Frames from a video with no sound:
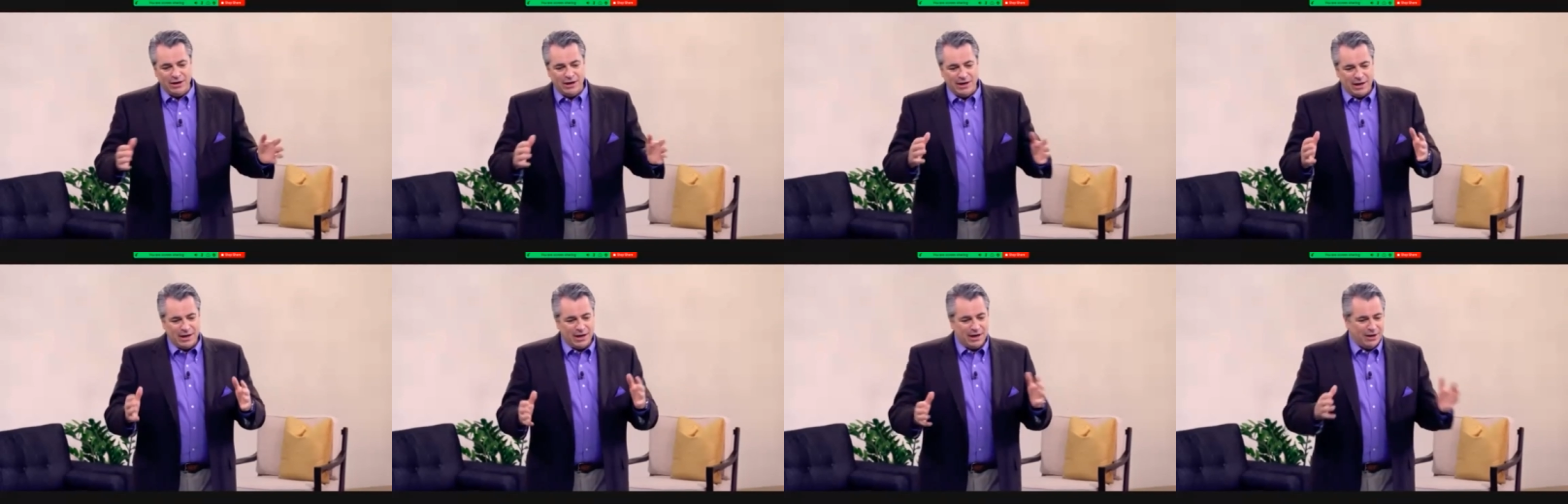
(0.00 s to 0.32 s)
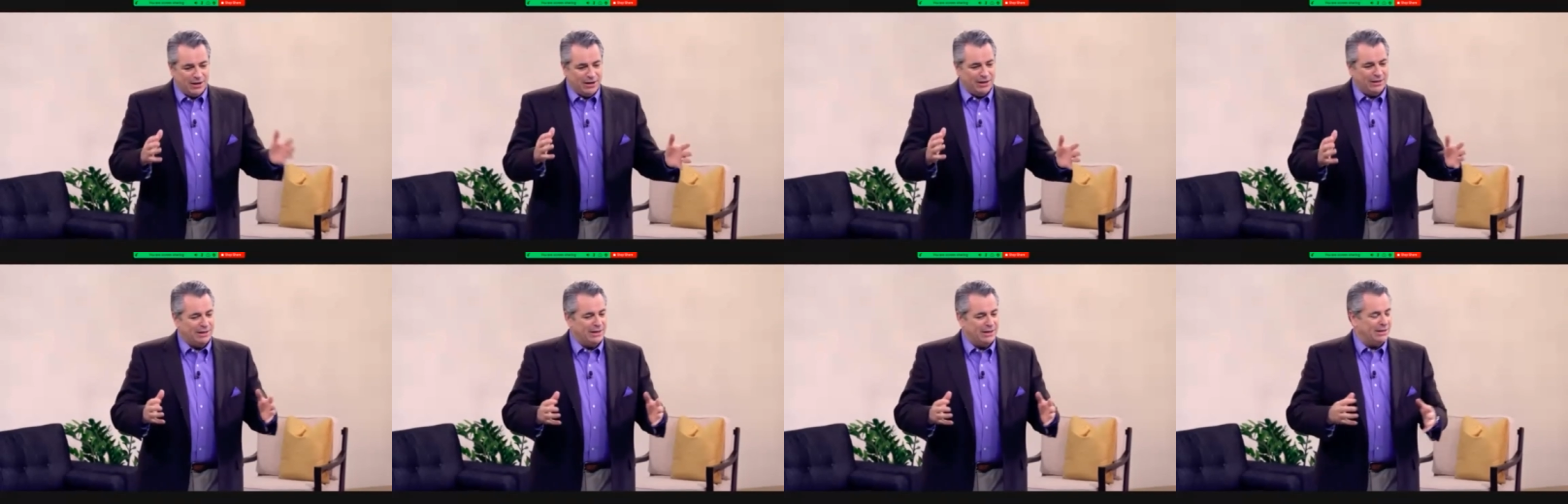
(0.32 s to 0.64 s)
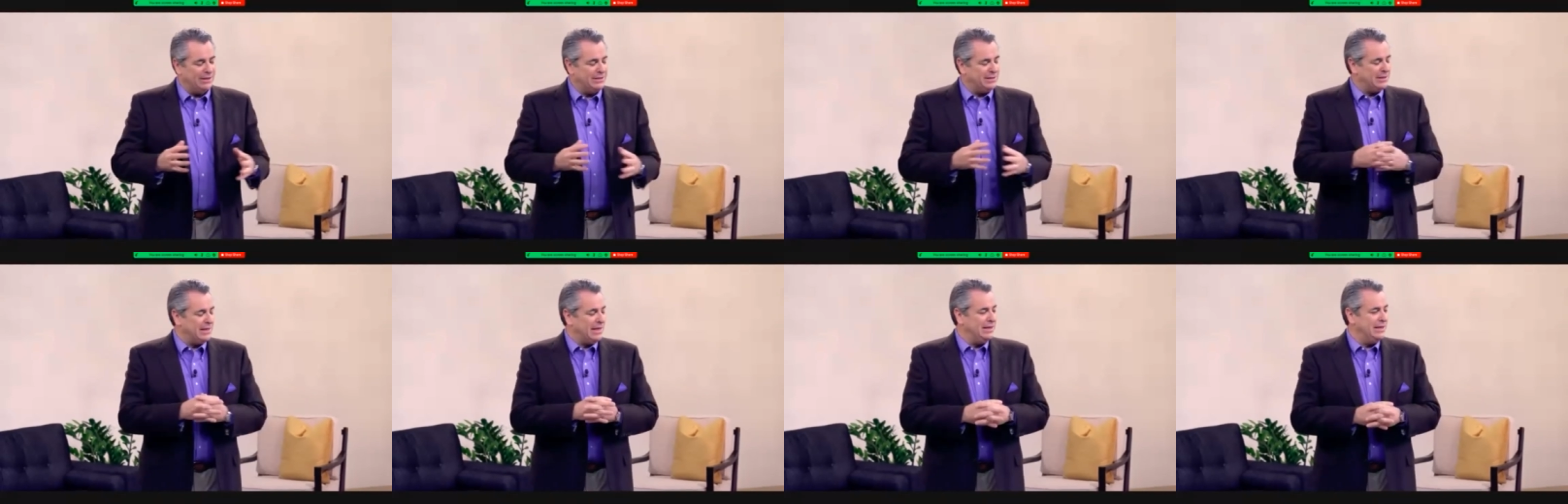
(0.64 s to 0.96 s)
in an area
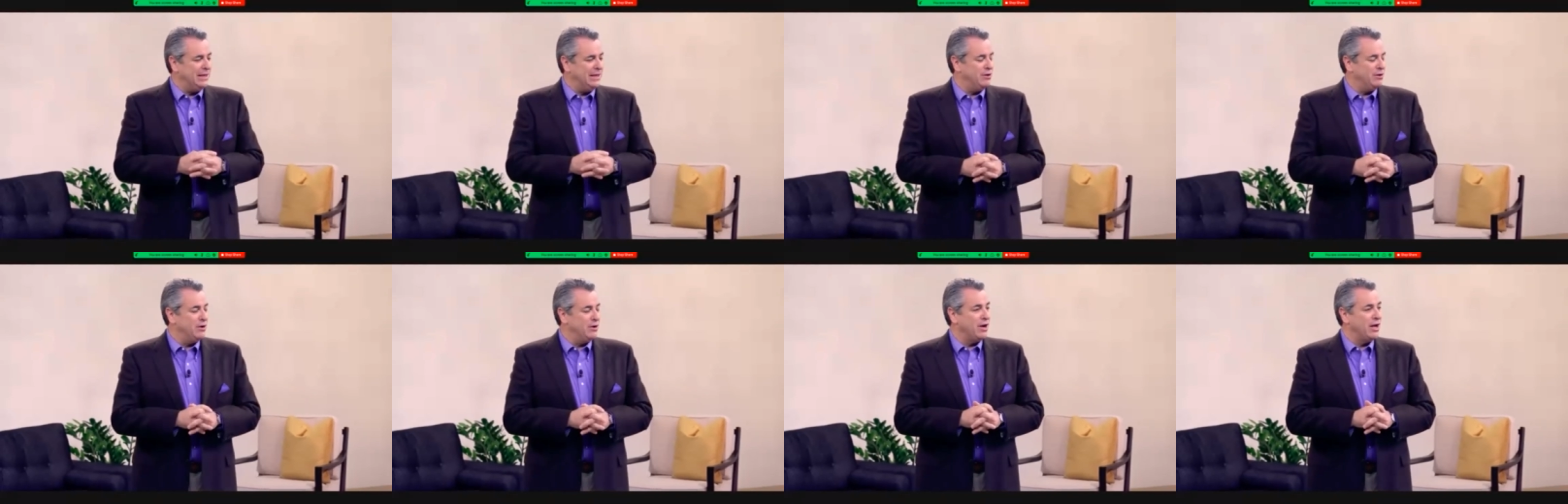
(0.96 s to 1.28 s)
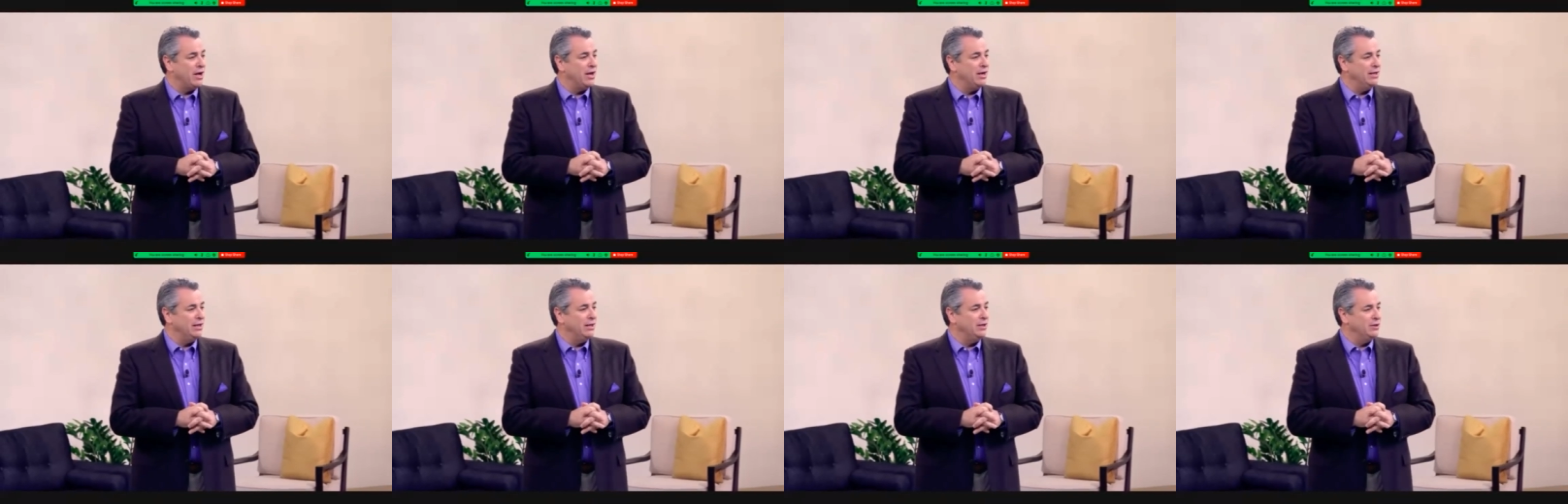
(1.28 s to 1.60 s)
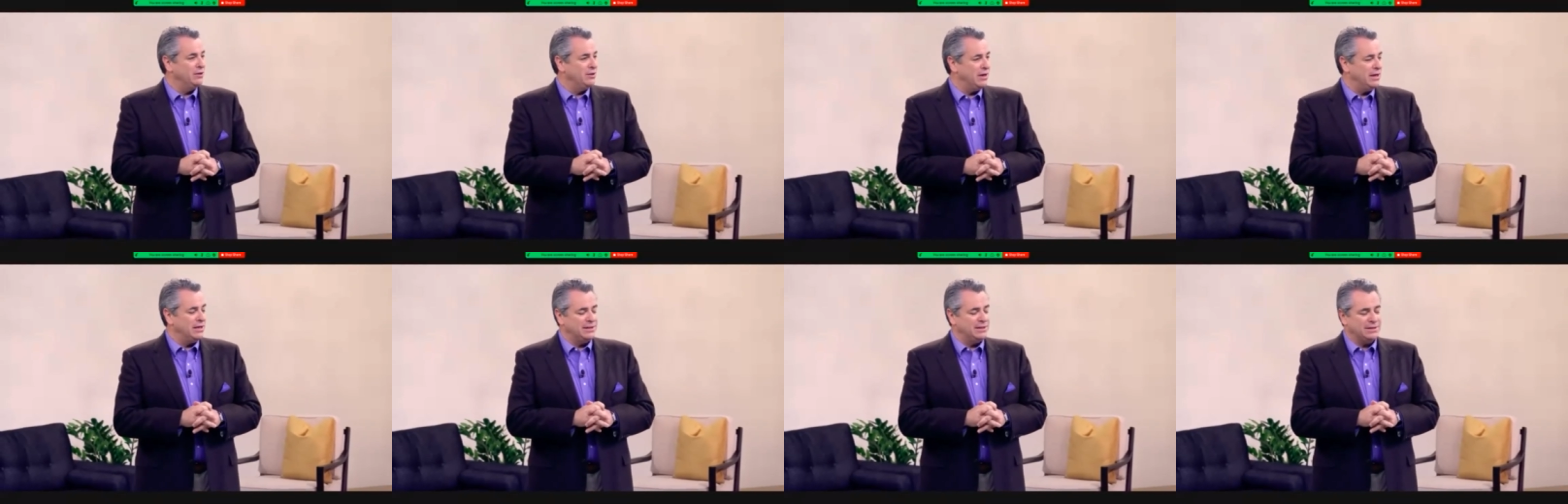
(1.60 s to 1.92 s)
in San Diego called
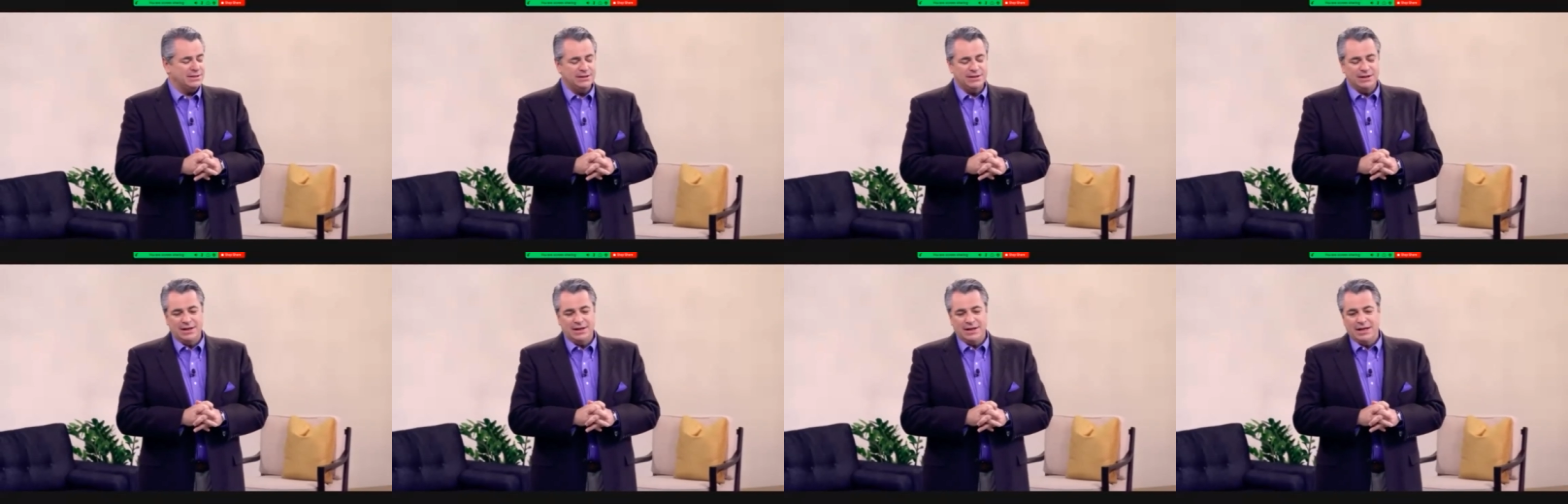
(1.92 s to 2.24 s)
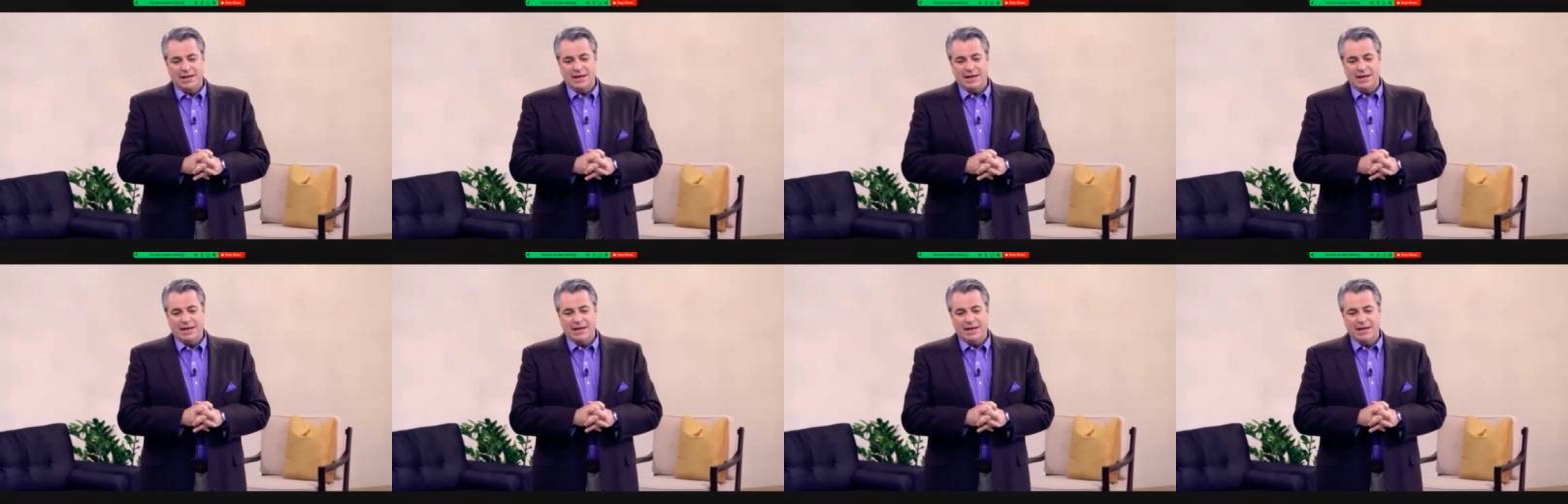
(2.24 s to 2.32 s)
Hillcrest,